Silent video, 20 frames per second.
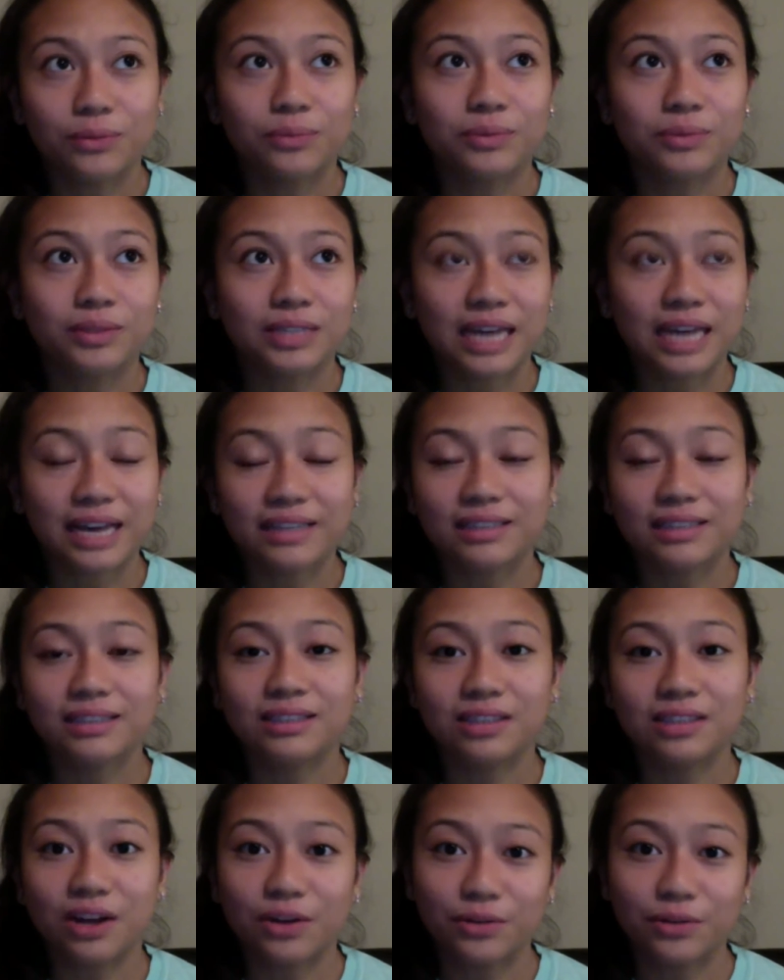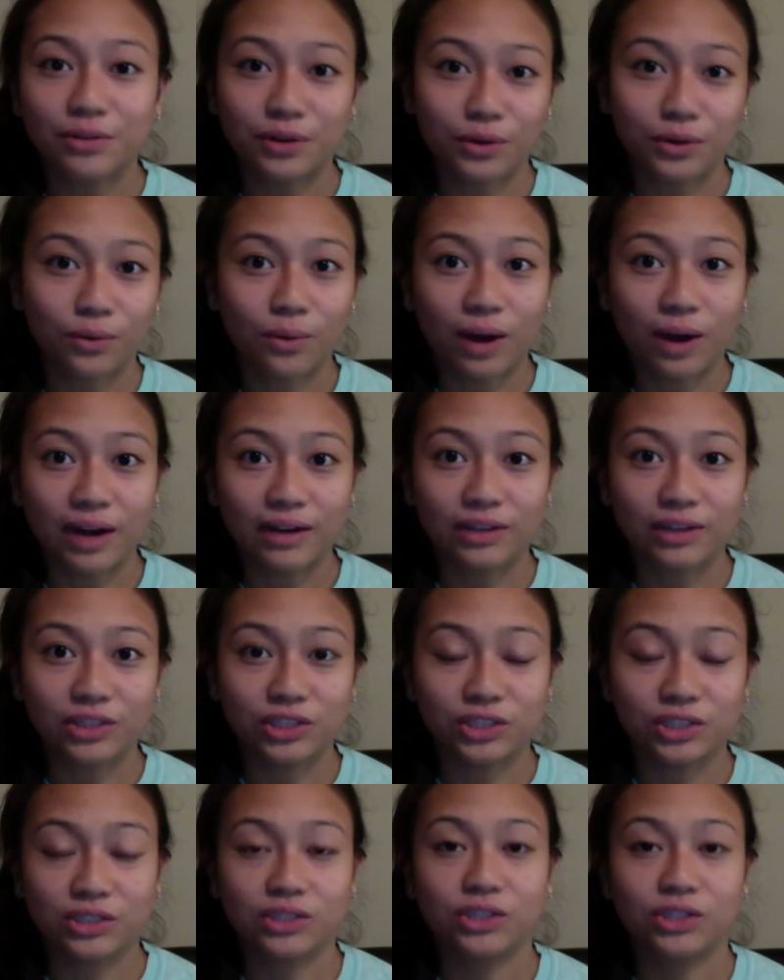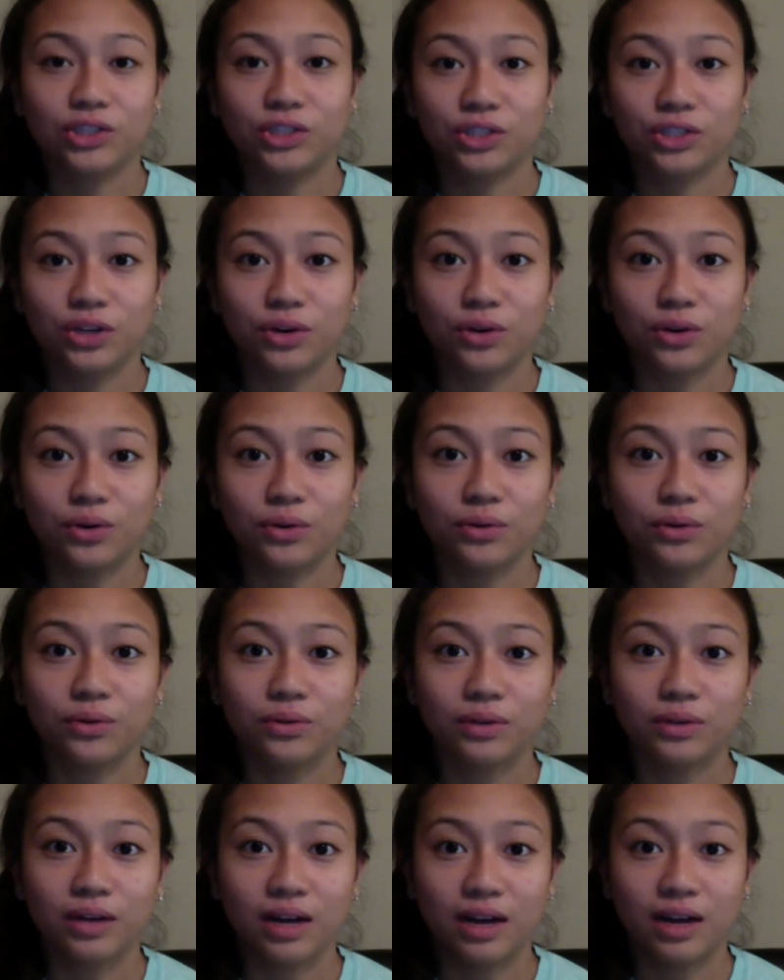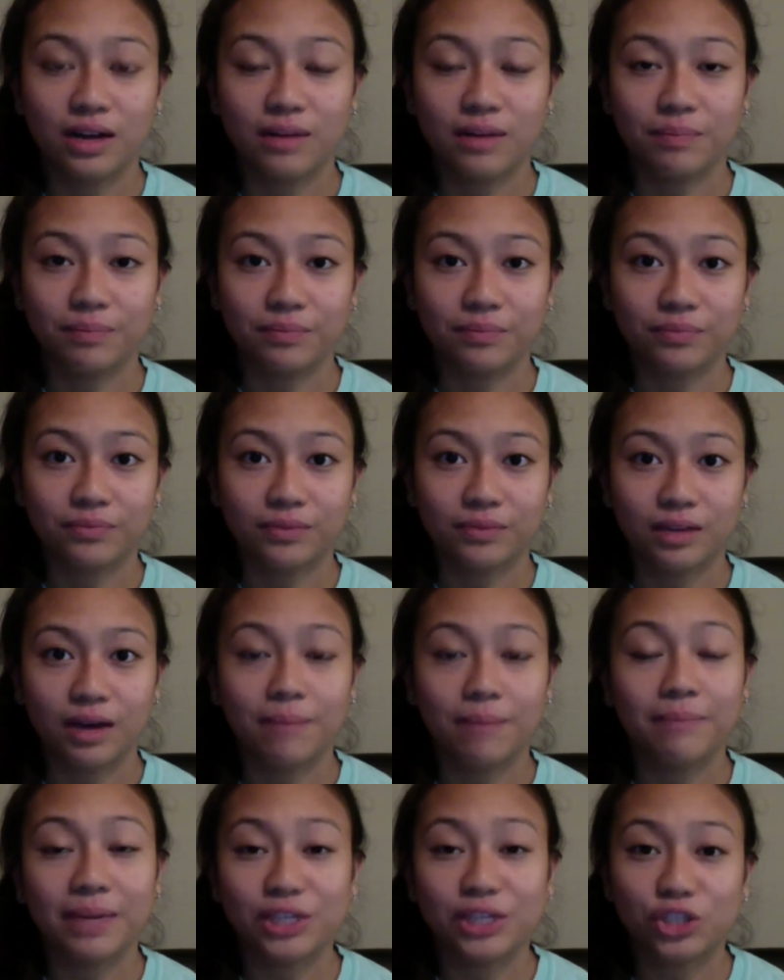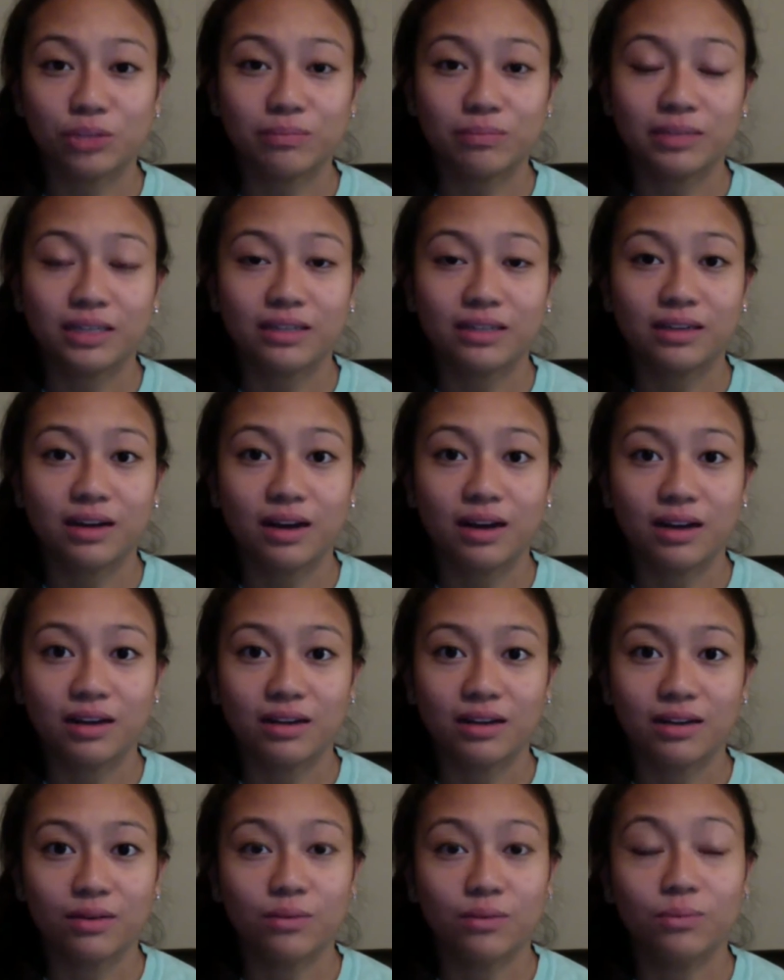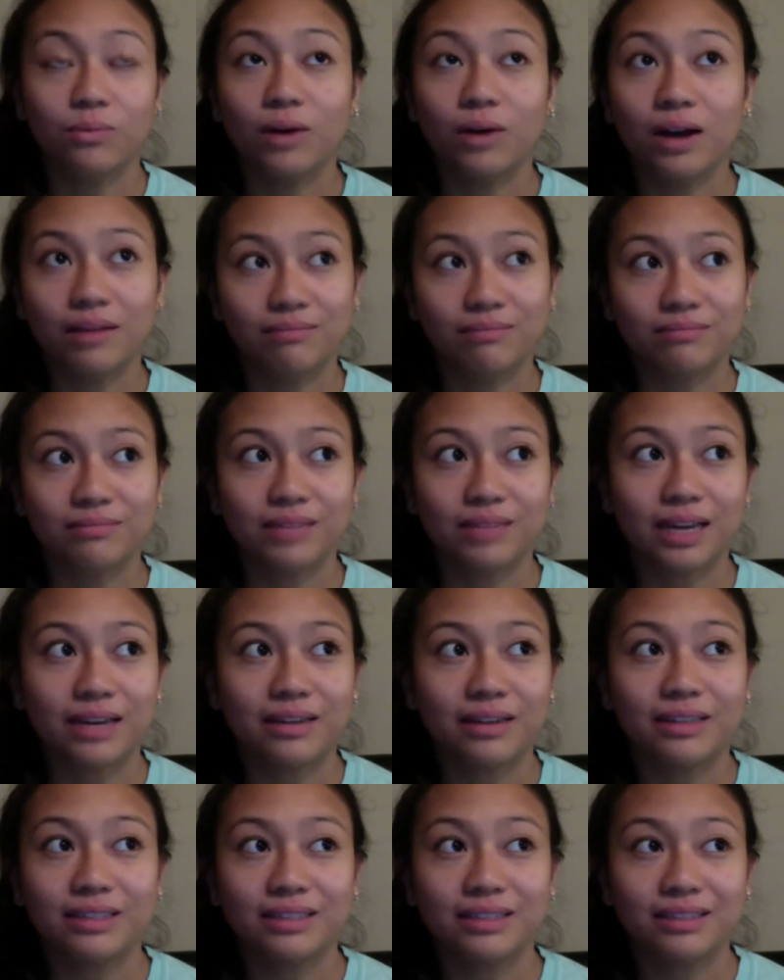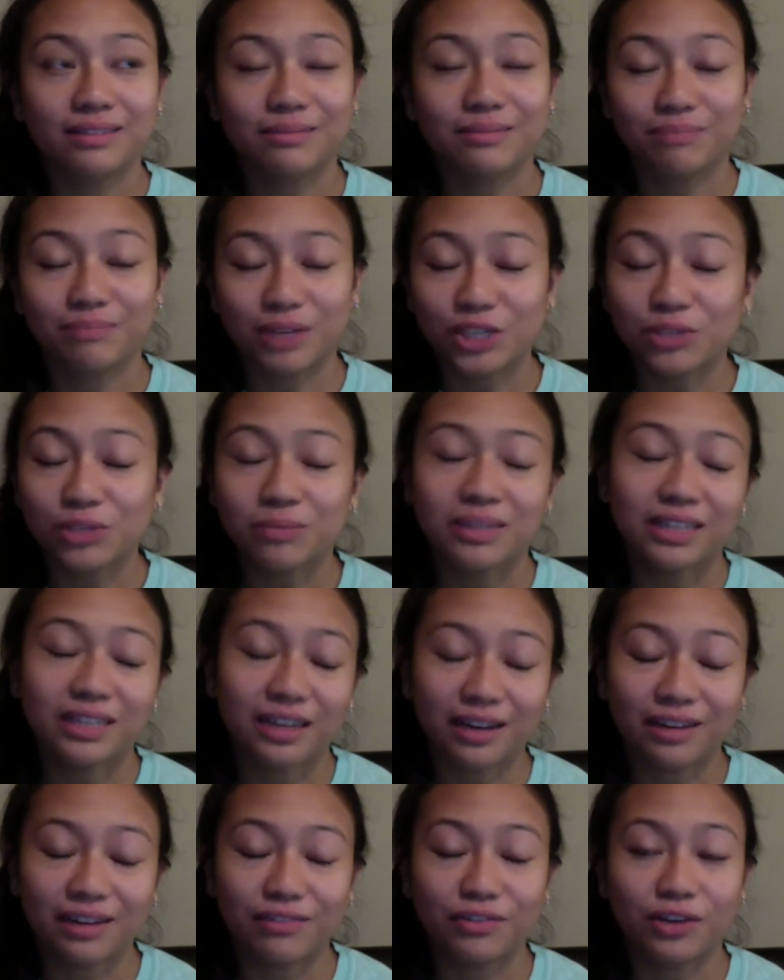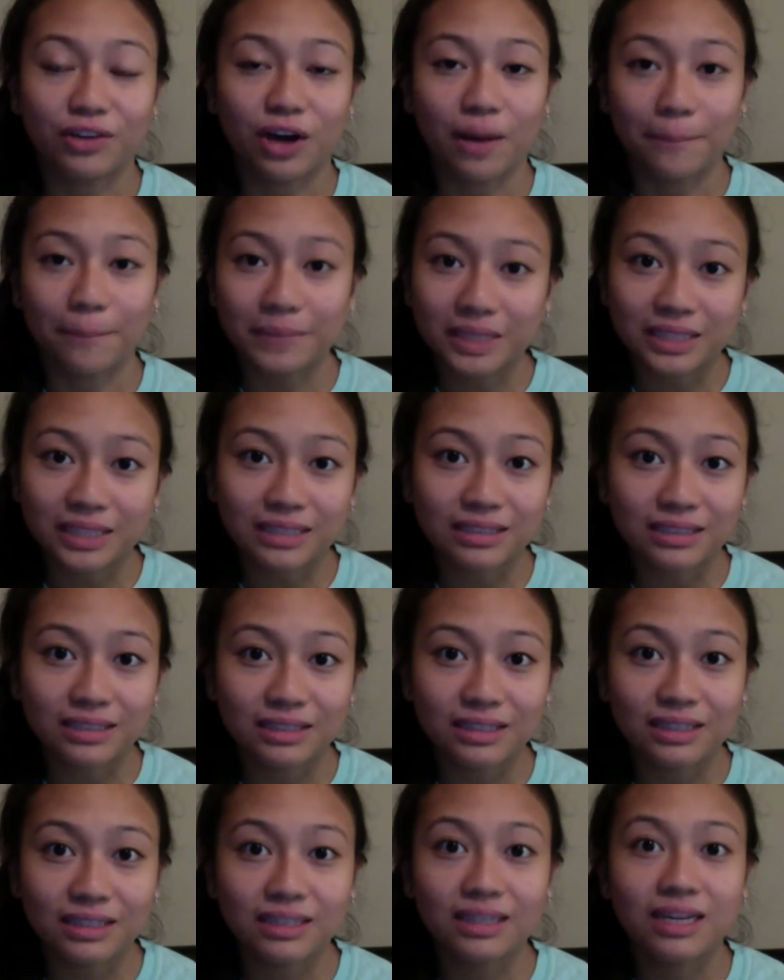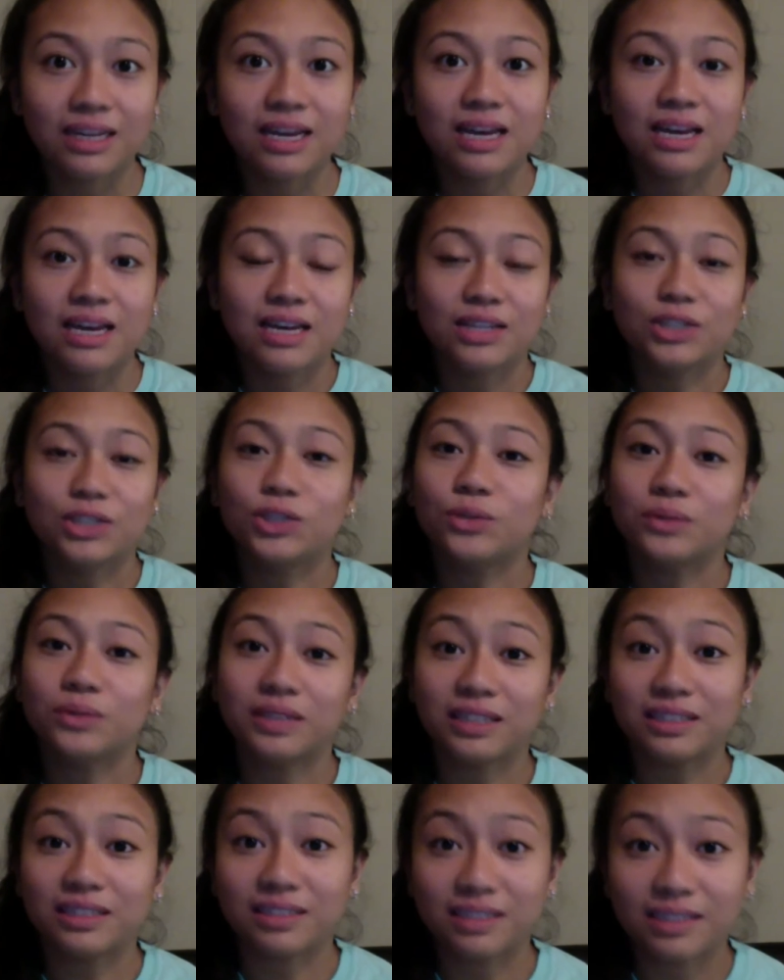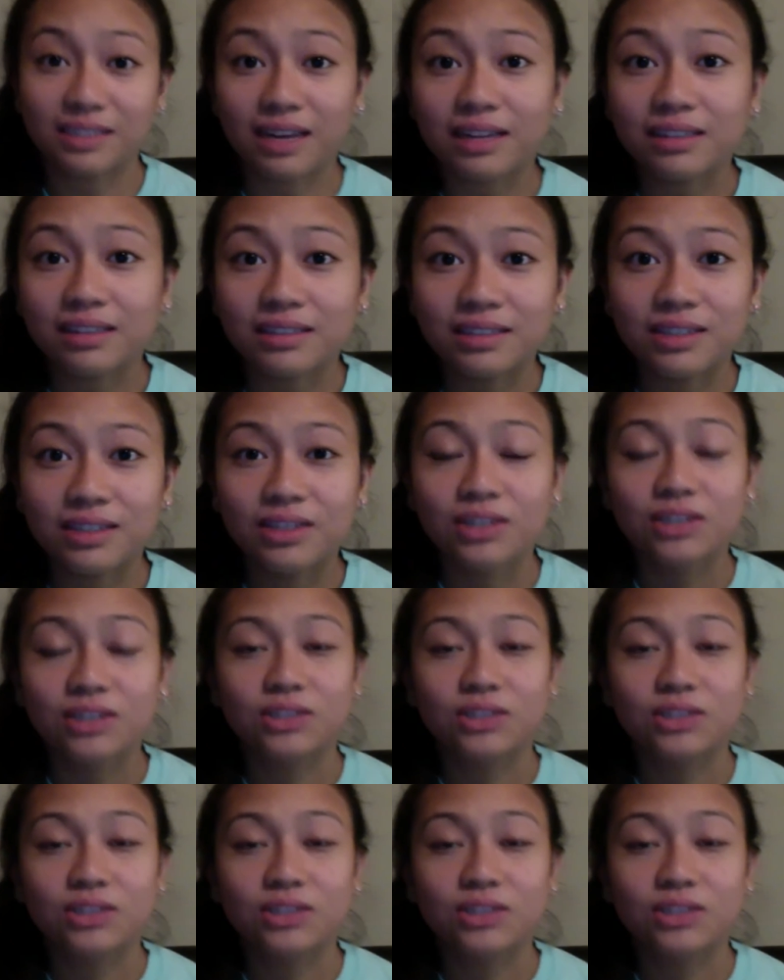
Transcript: tests are required just to show a measurement of competency to an extent.